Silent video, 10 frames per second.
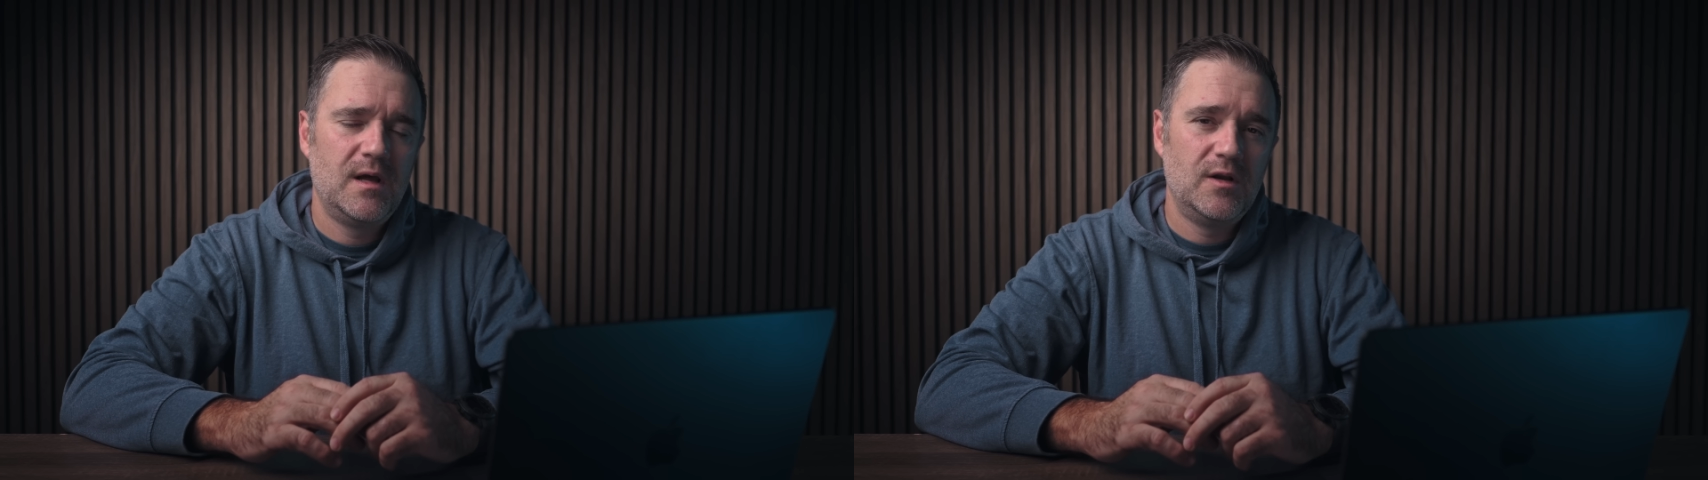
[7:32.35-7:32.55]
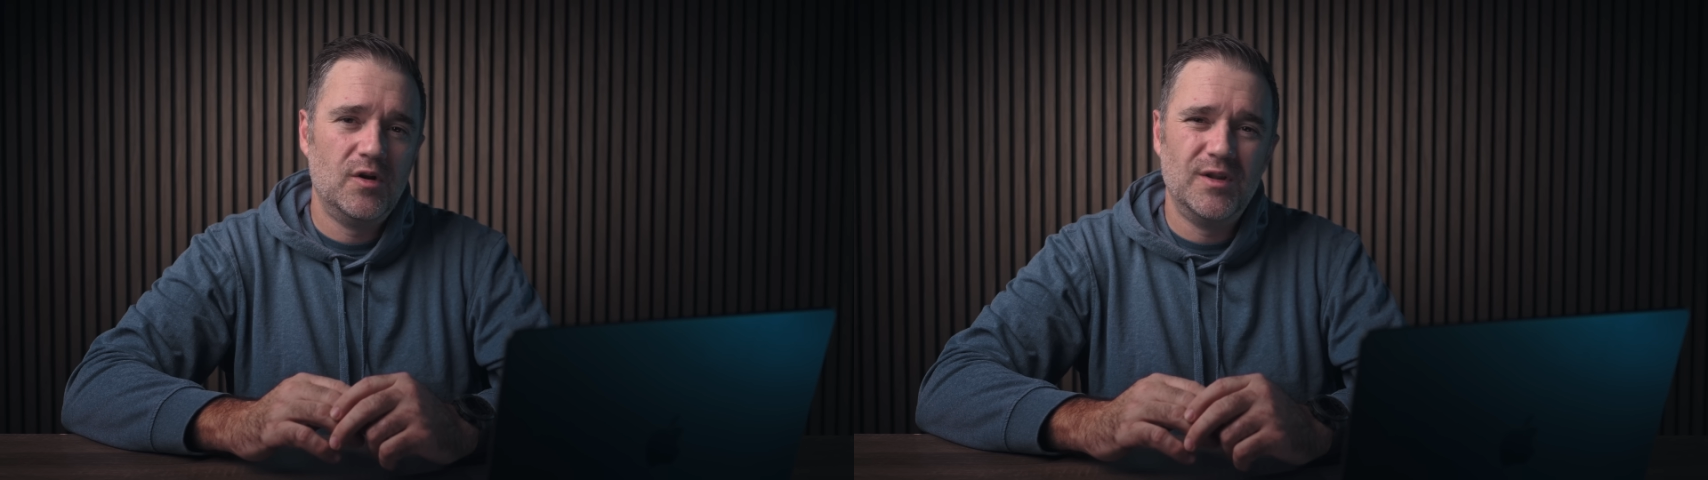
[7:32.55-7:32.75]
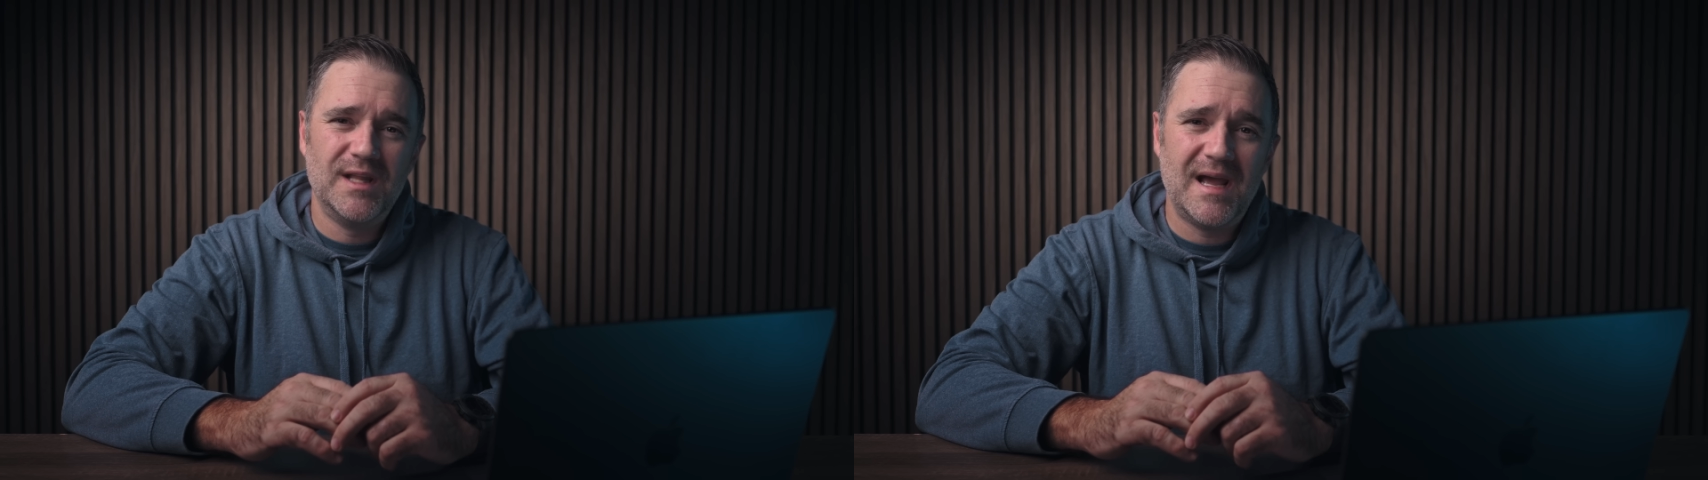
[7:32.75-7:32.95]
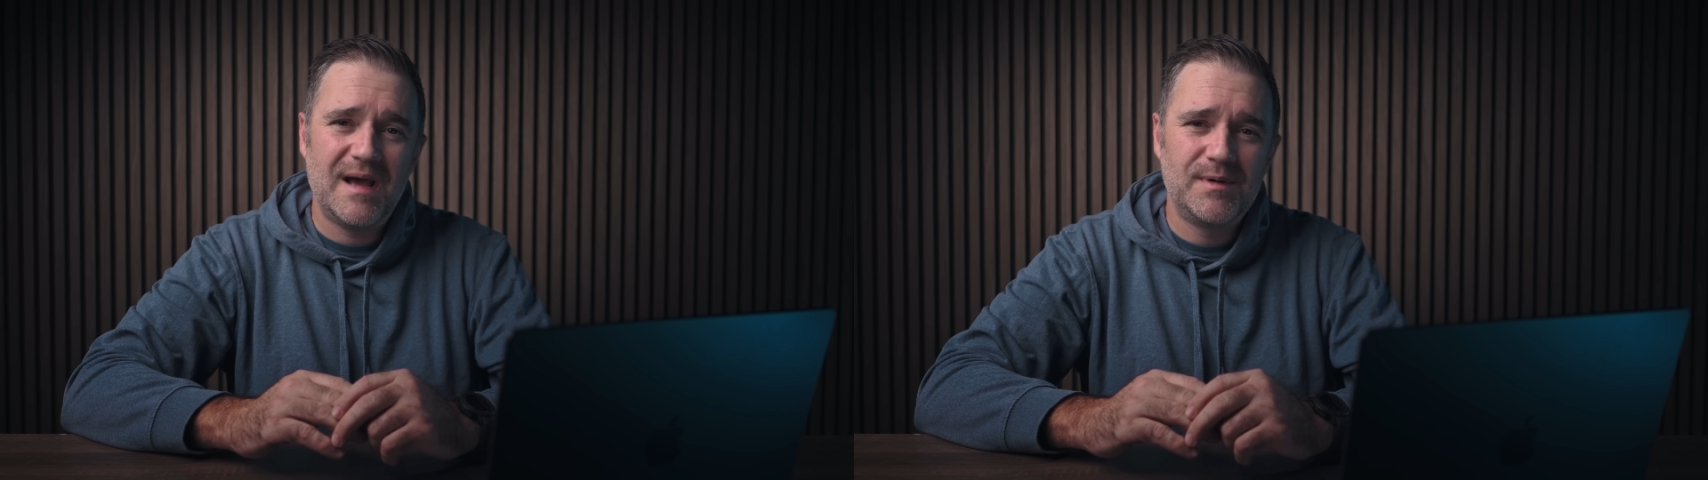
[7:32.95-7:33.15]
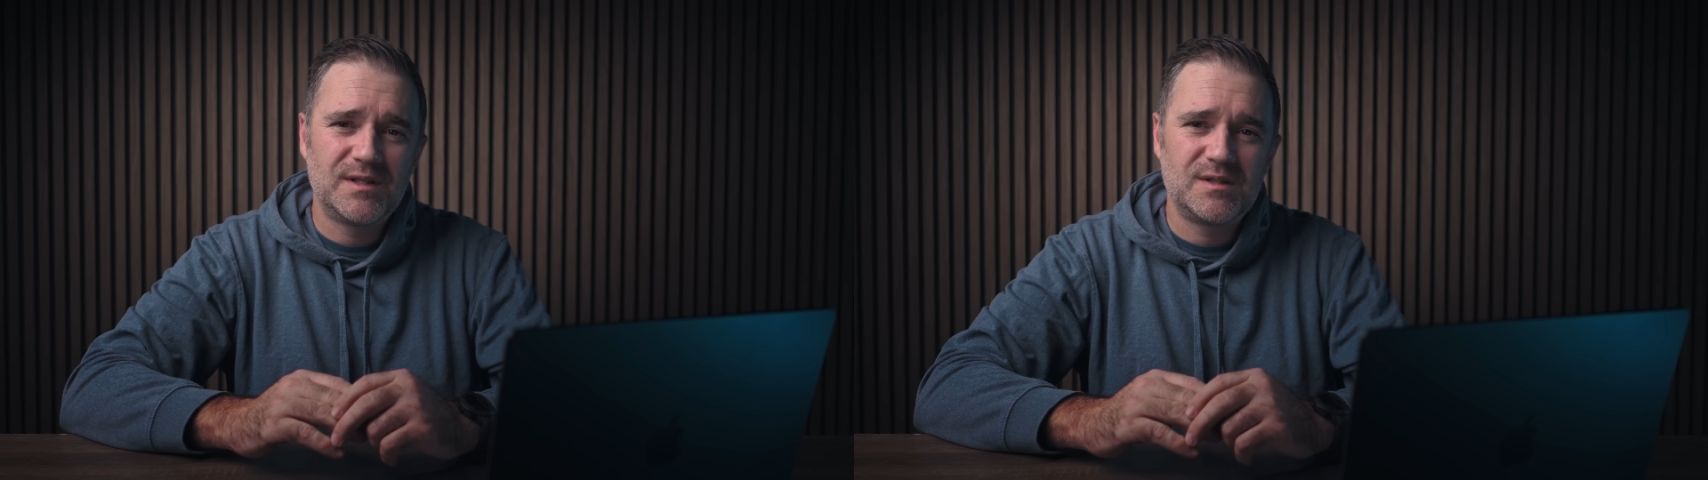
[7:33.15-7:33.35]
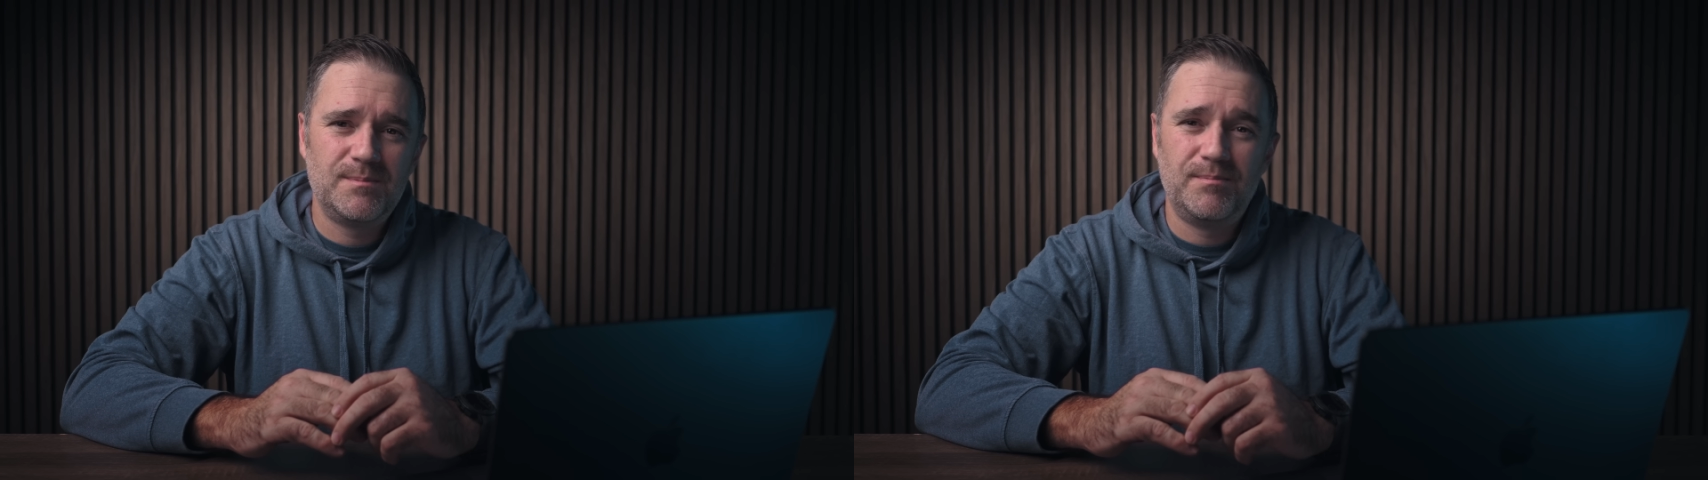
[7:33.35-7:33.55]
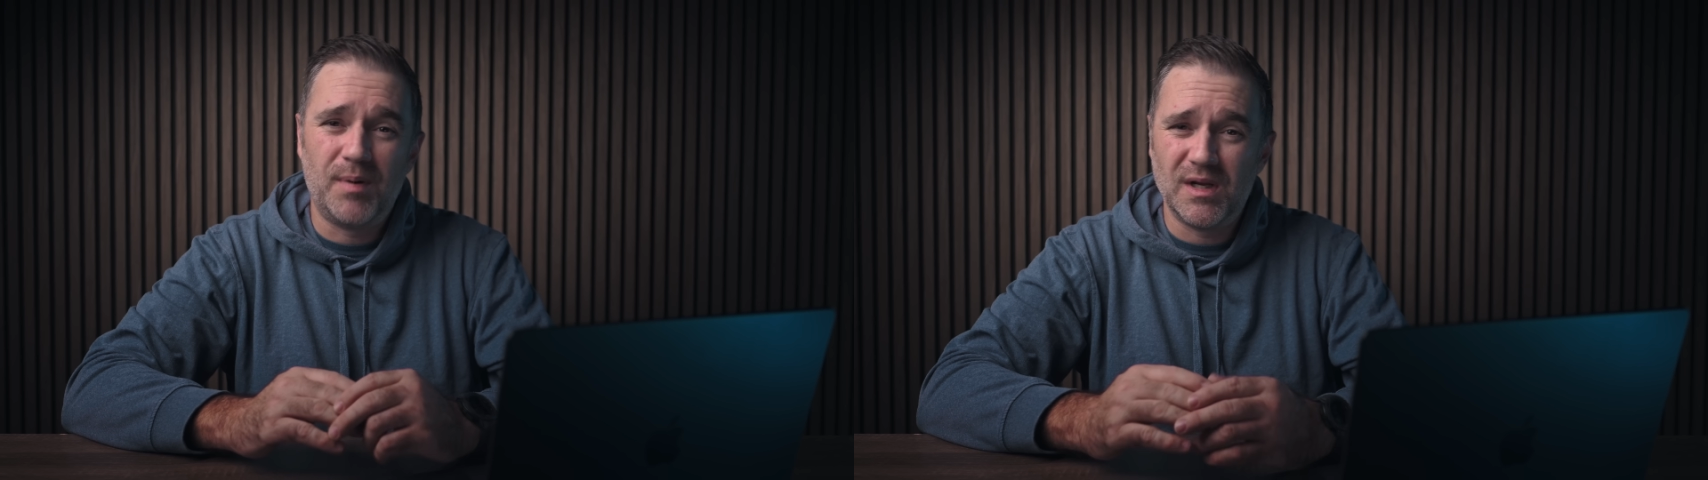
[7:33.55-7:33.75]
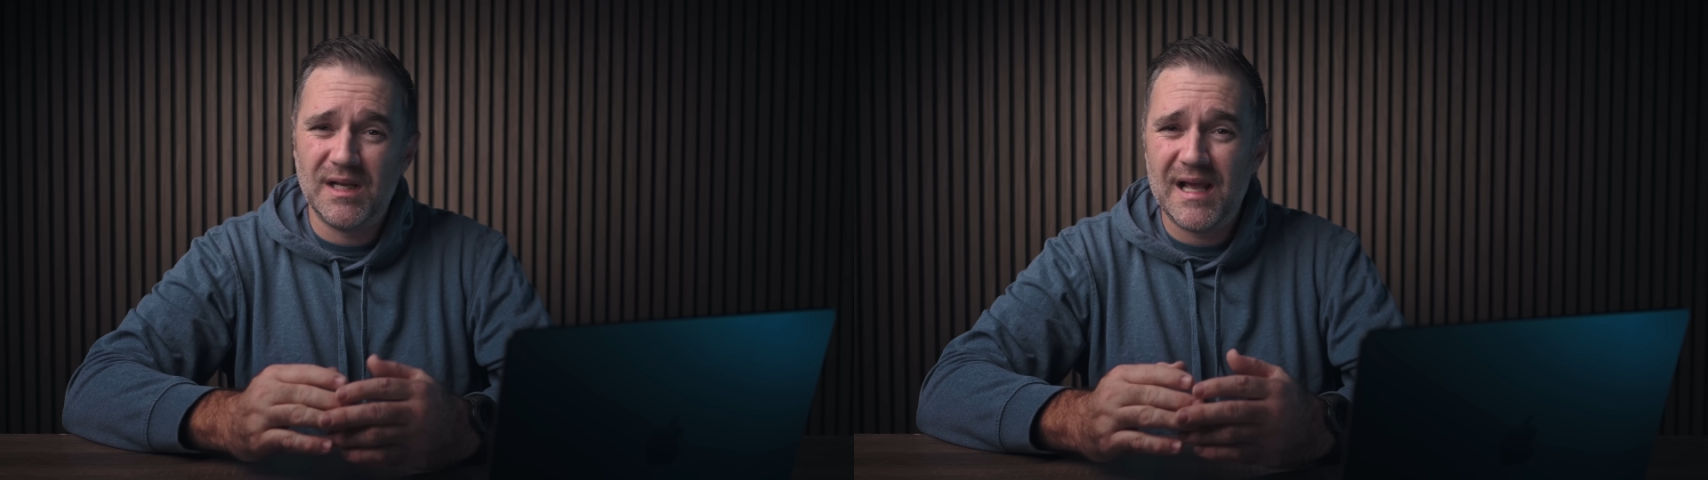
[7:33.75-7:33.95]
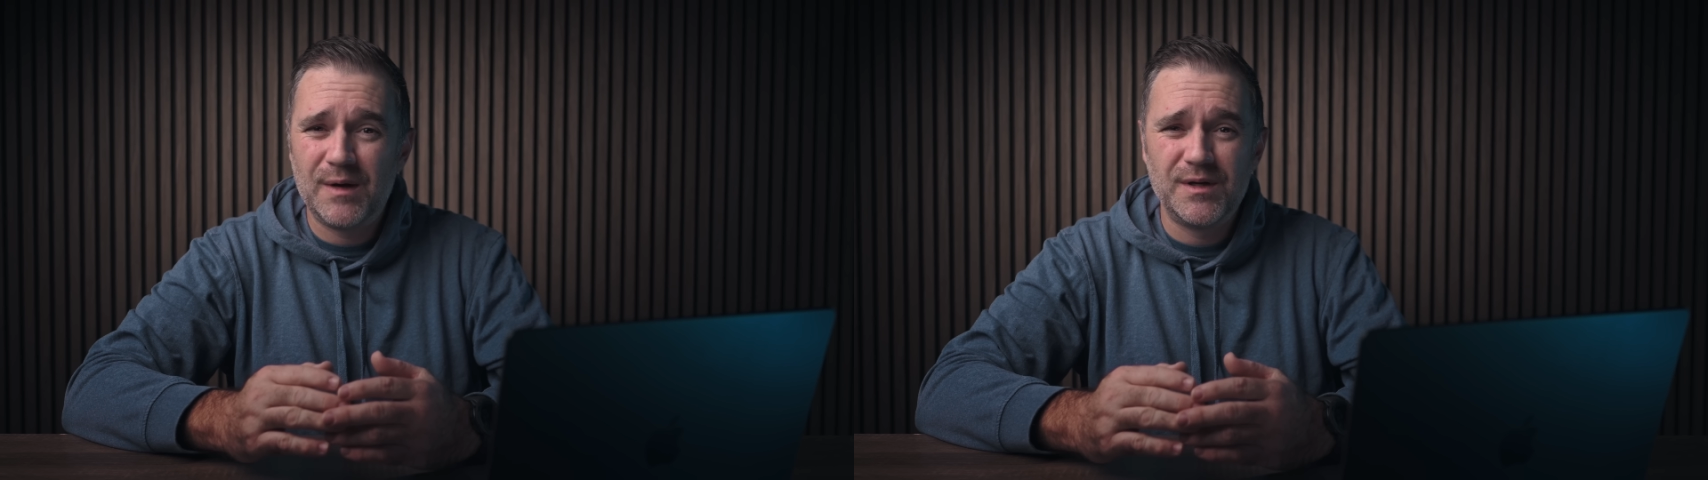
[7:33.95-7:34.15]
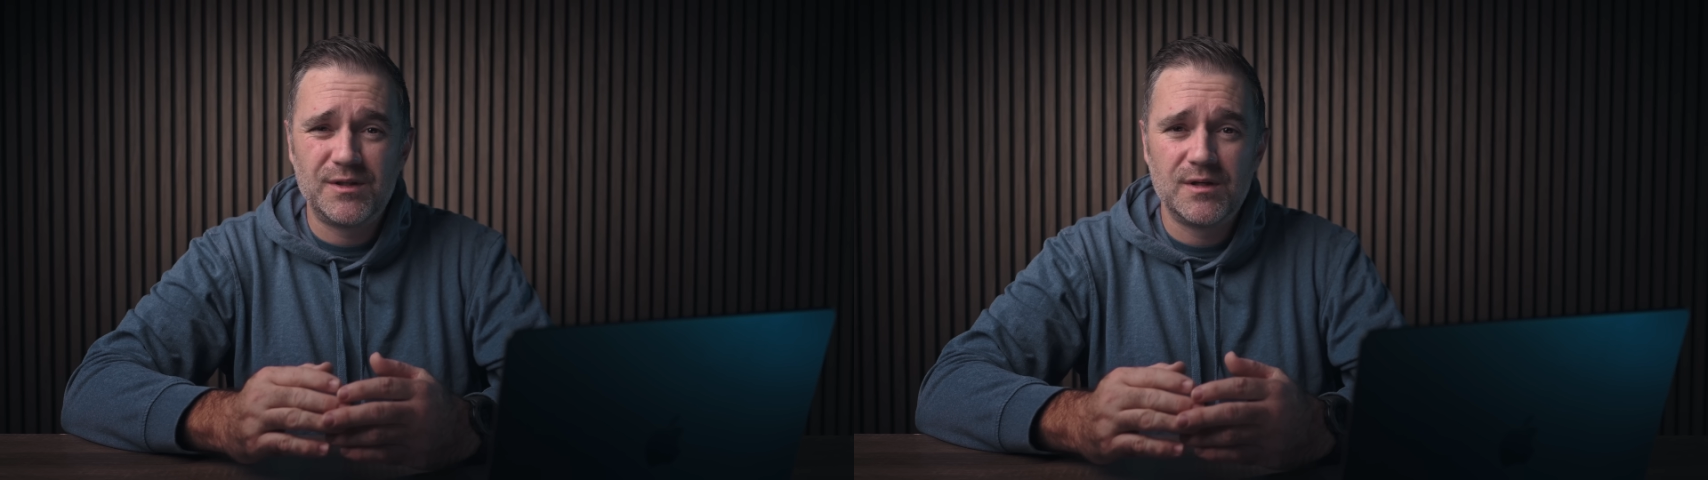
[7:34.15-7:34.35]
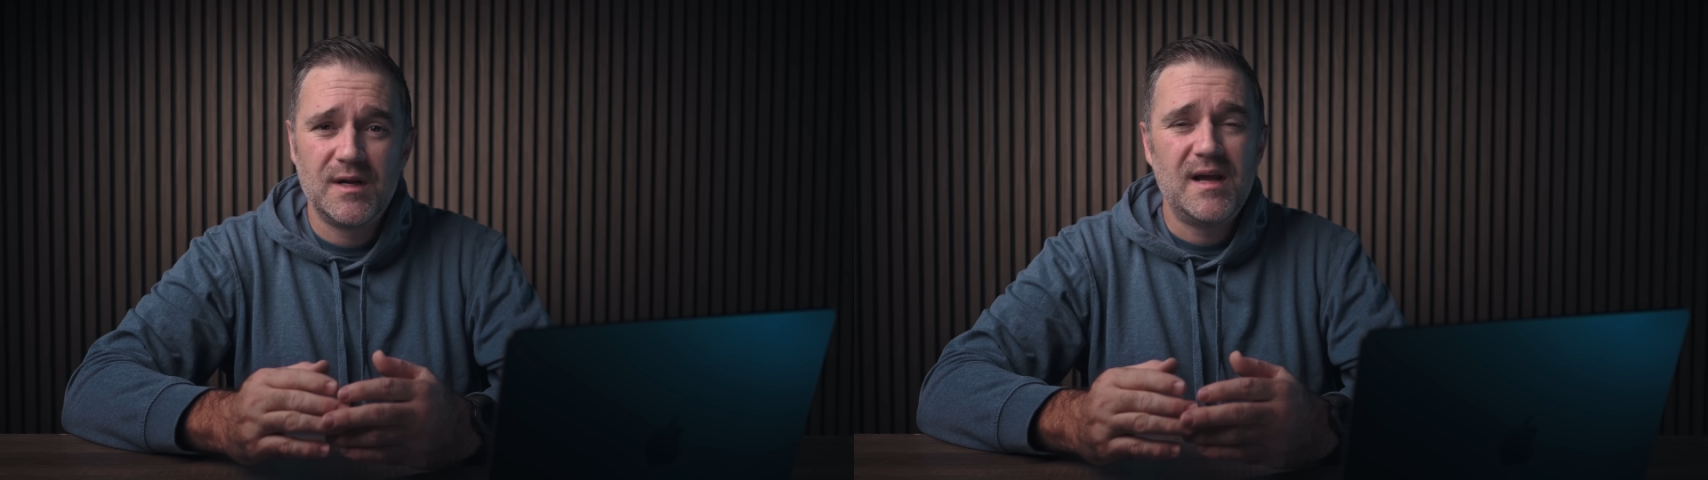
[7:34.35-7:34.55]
learn their habits, body language,